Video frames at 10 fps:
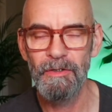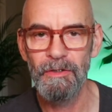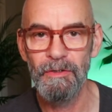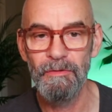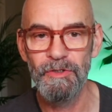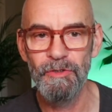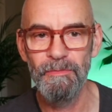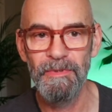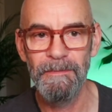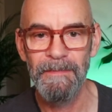YouTube,
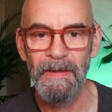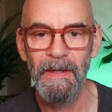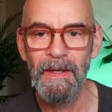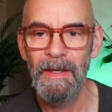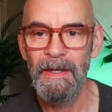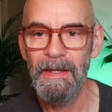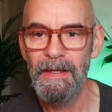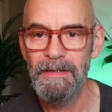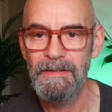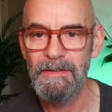
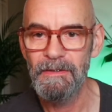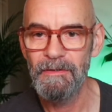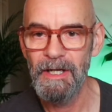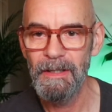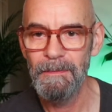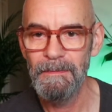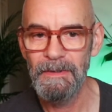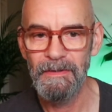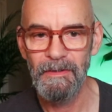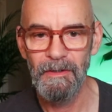Instagram.
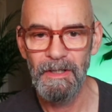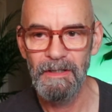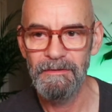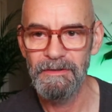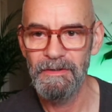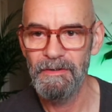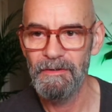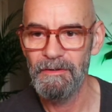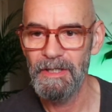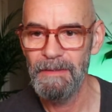Let's go live on
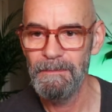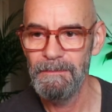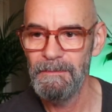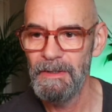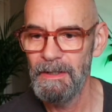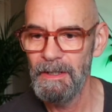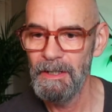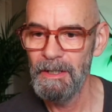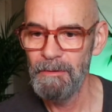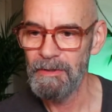Instagram.
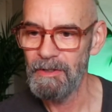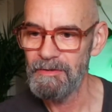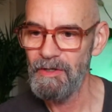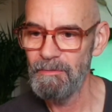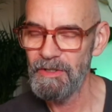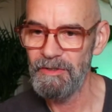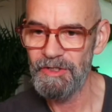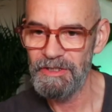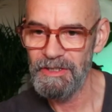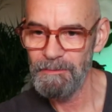We've got Tom, we've
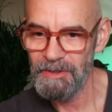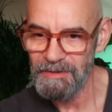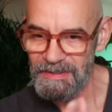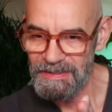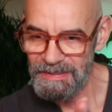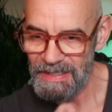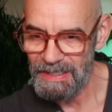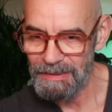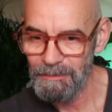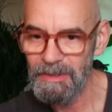got Jane, we've got
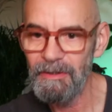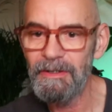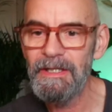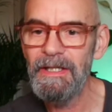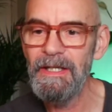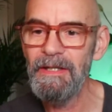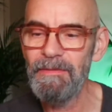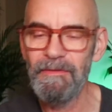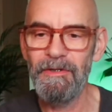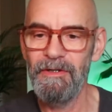Sally, we've got Keith,
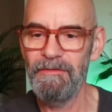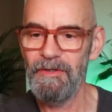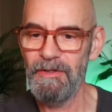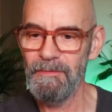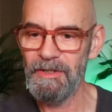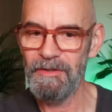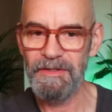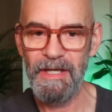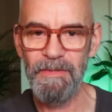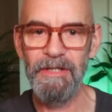we've got Yvonne, we've got
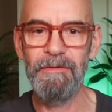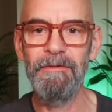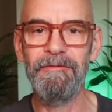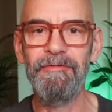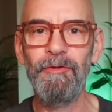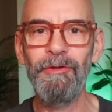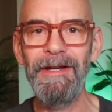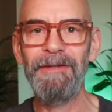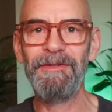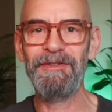Debbie, all full
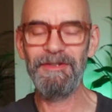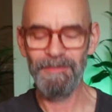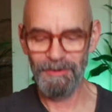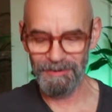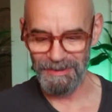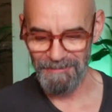house this morning.